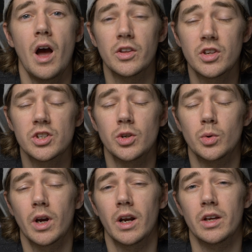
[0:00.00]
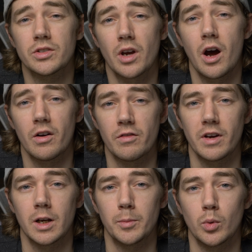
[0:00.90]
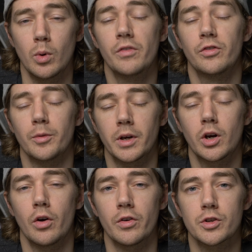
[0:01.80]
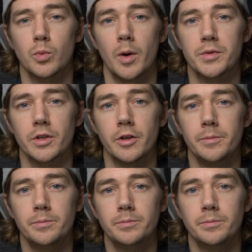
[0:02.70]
Additional colours are available from the COROS website.